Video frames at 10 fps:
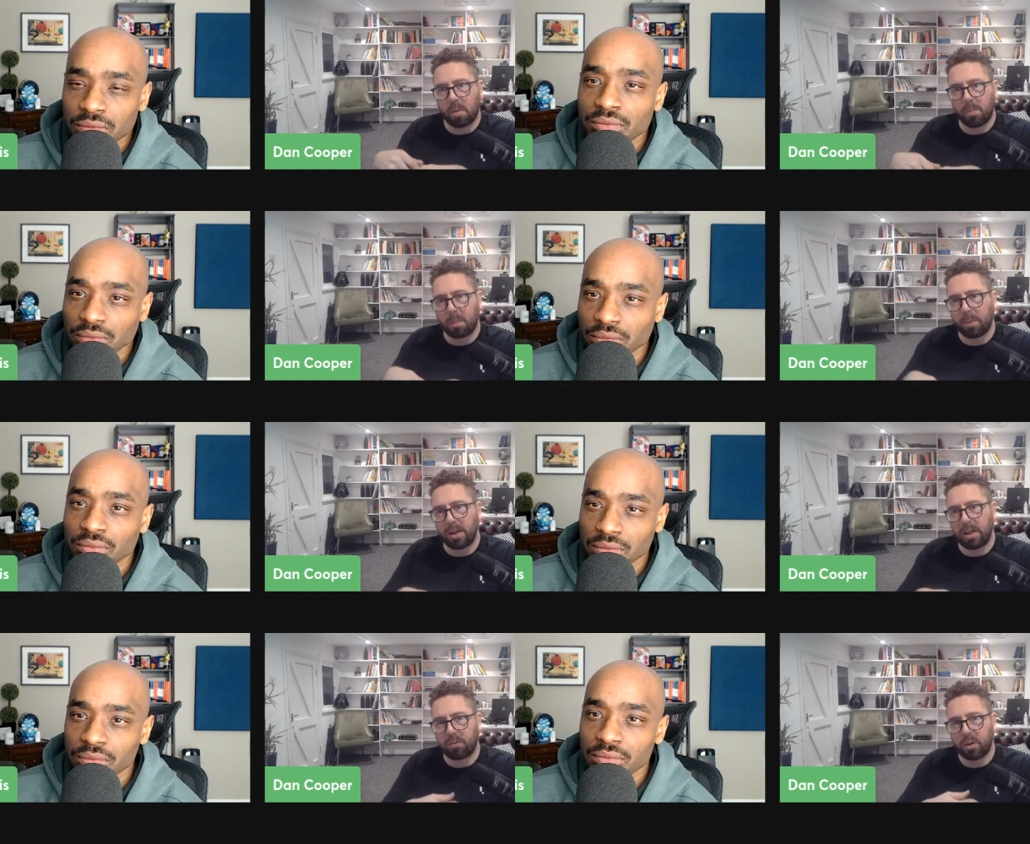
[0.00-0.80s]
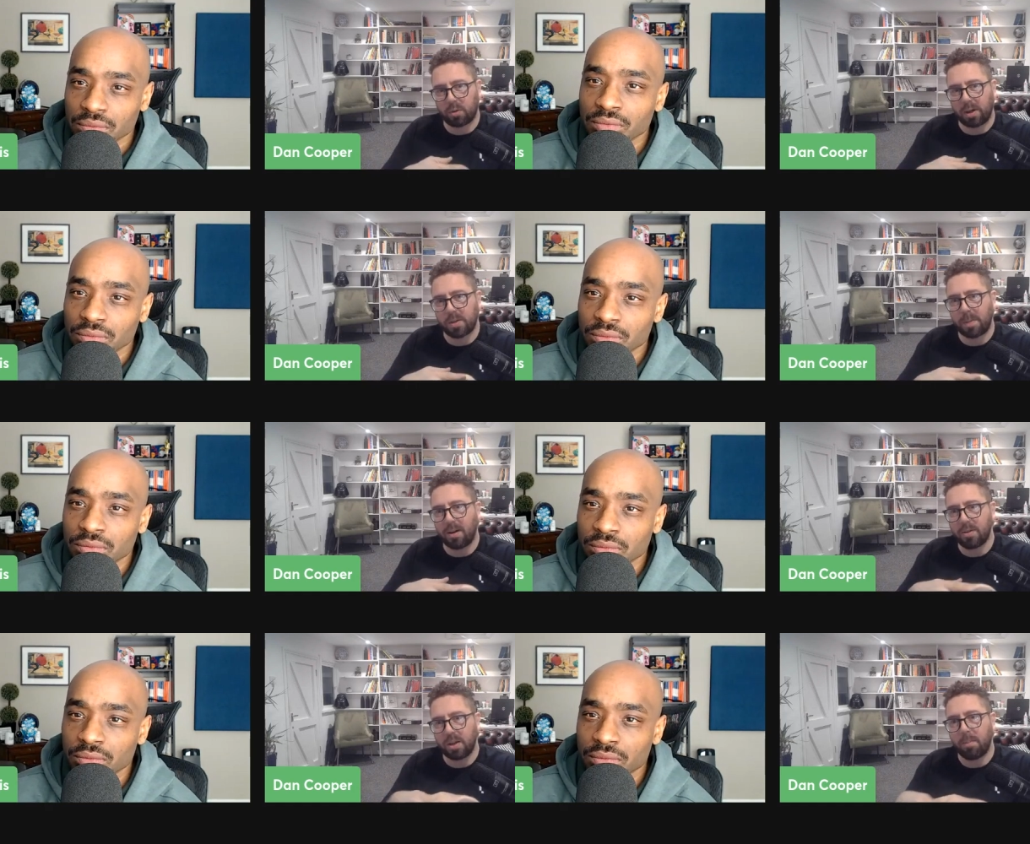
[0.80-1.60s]
Speaker 1: I'm a big believer in
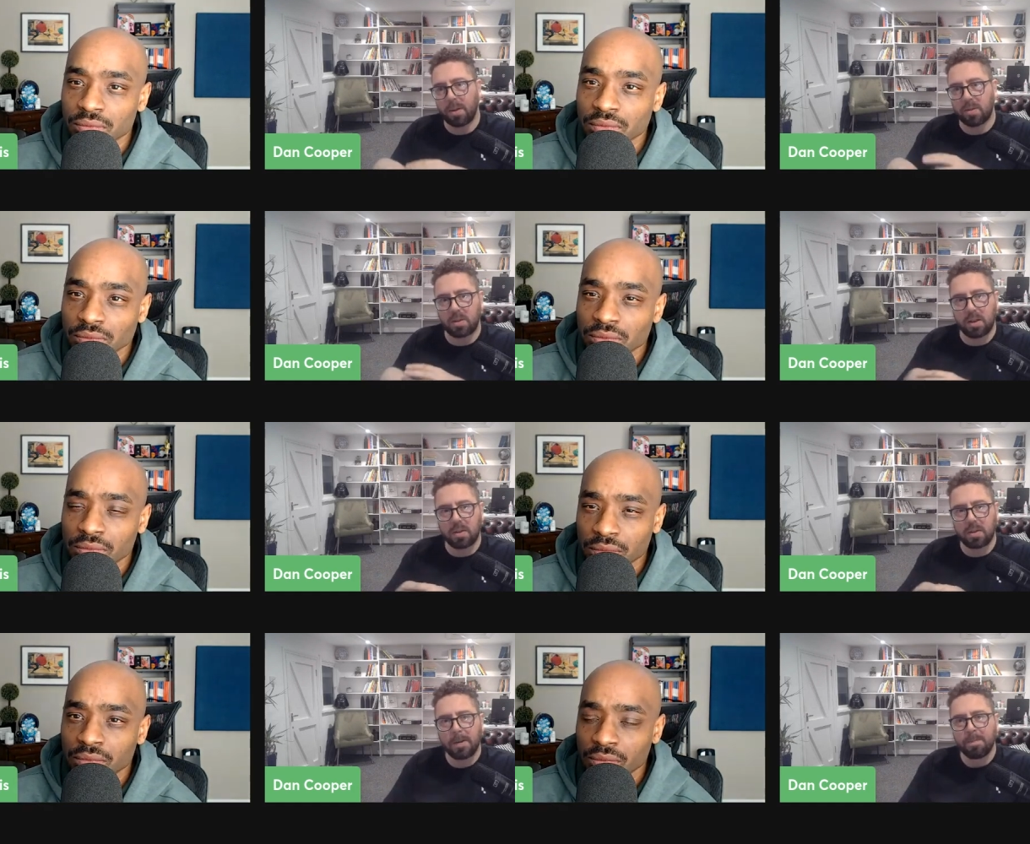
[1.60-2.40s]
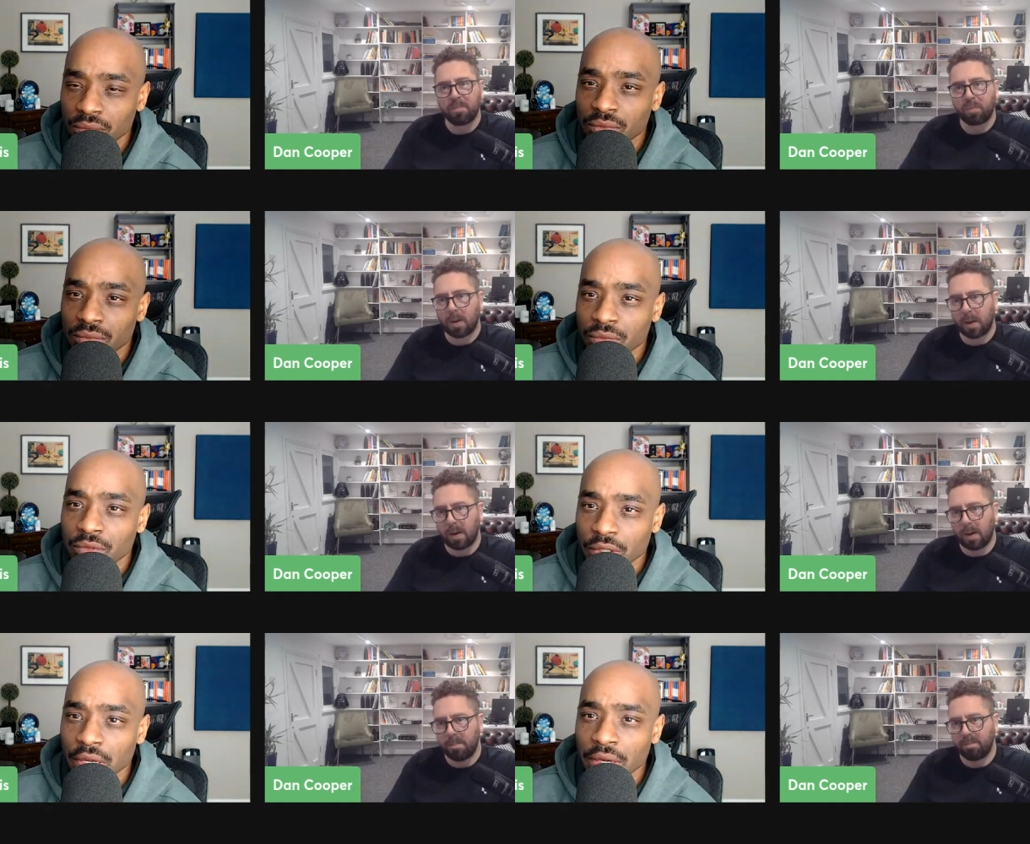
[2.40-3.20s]
transparency in businesses, um,
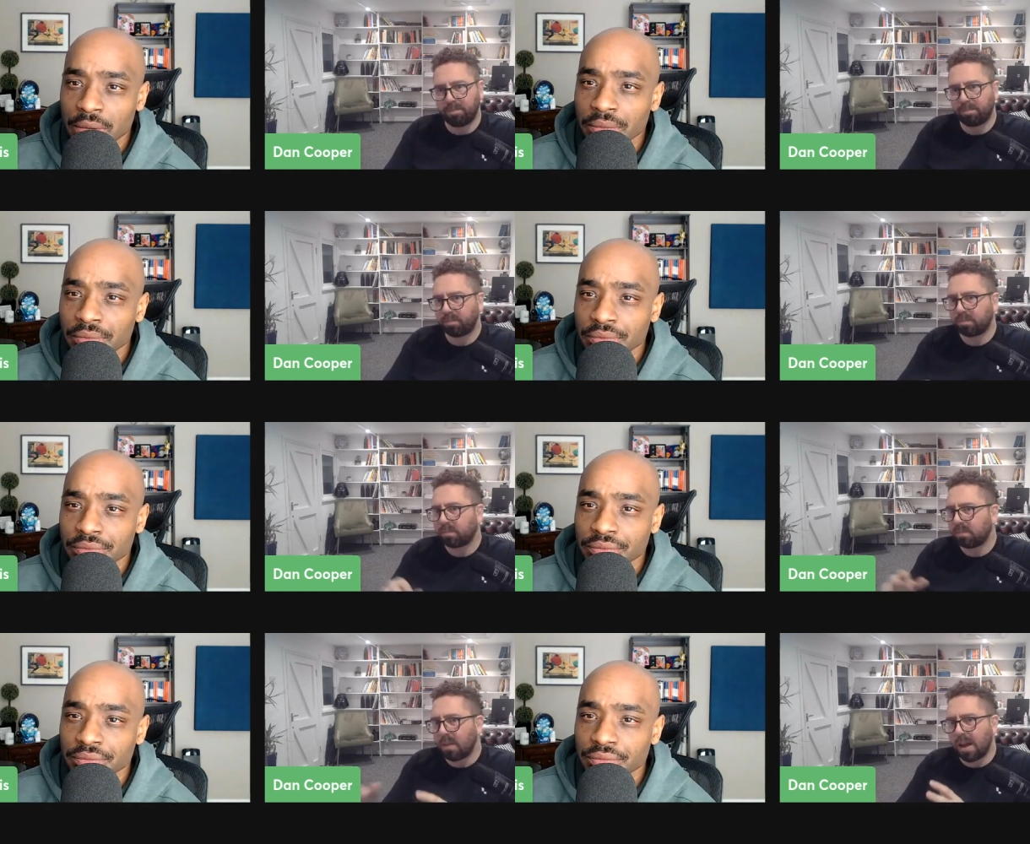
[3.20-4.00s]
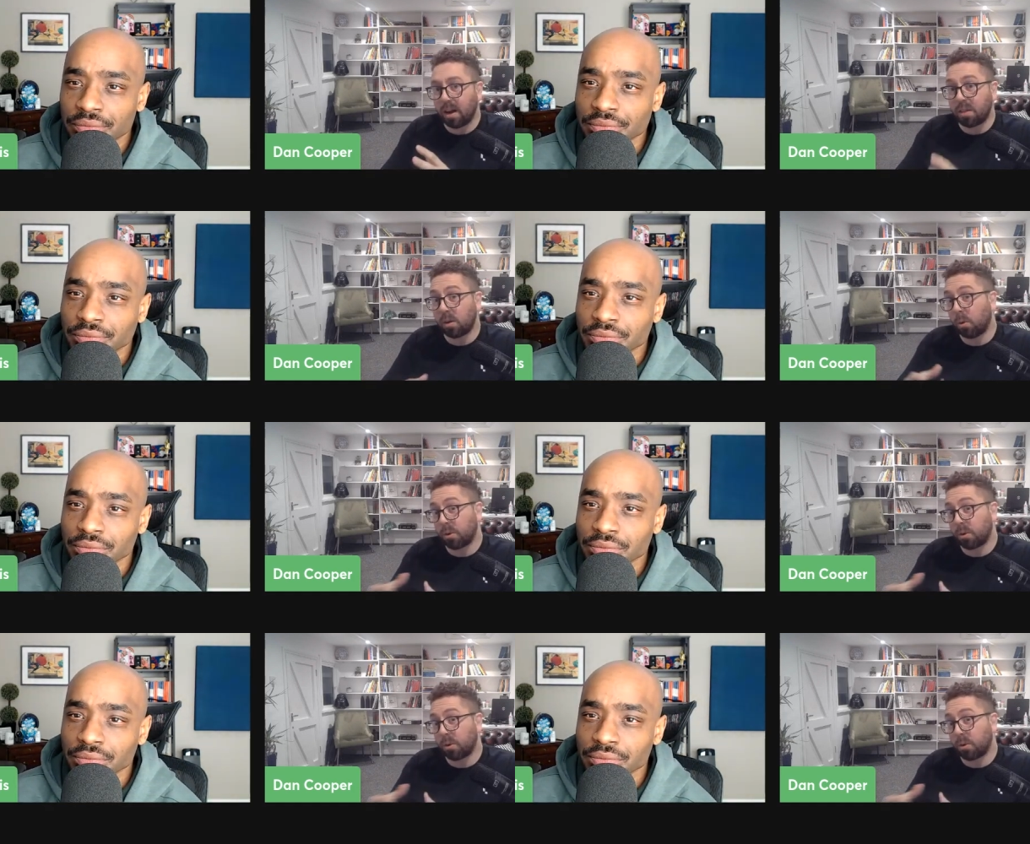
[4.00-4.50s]
yeah. and I think